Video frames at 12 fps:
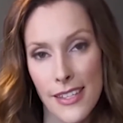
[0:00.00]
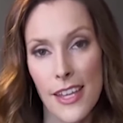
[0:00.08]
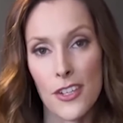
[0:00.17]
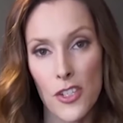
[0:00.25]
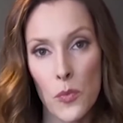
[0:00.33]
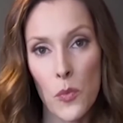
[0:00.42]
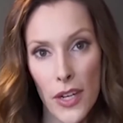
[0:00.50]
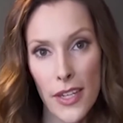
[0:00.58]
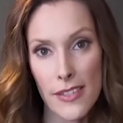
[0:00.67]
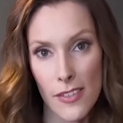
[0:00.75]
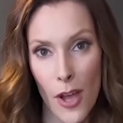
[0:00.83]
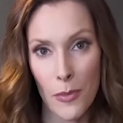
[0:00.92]
That's actually
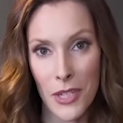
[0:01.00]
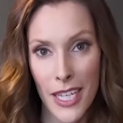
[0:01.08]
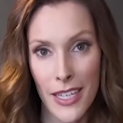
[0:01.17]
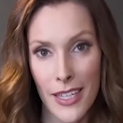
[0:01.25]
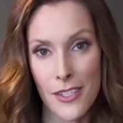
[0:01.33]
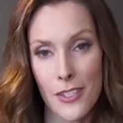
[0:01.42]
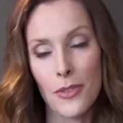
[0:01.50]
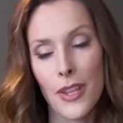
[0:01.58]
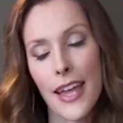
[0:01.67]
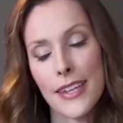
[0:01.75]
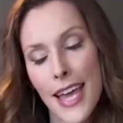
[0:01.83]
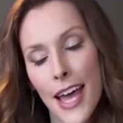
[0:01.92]
what insomnia is. You
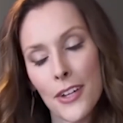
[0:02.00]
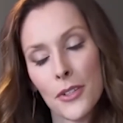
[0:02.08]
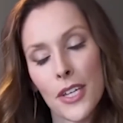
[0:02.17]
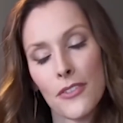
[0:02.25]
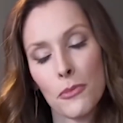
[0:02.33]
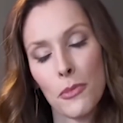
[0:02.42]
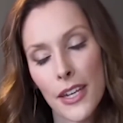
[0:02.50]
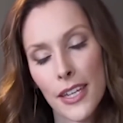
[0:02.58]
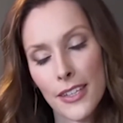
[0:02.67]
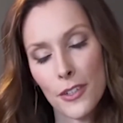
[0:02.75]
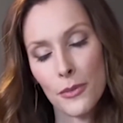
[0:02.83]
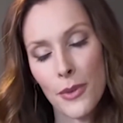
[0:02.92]
lie down, you give your
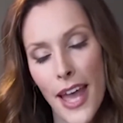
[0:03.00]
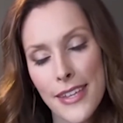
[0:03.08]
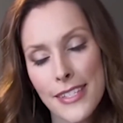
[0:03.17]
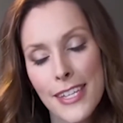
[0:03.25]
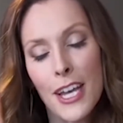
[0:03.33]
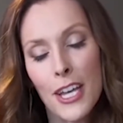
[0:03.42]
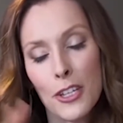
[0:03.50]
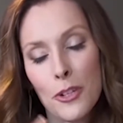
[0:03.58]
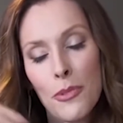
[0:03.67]
body a little rest,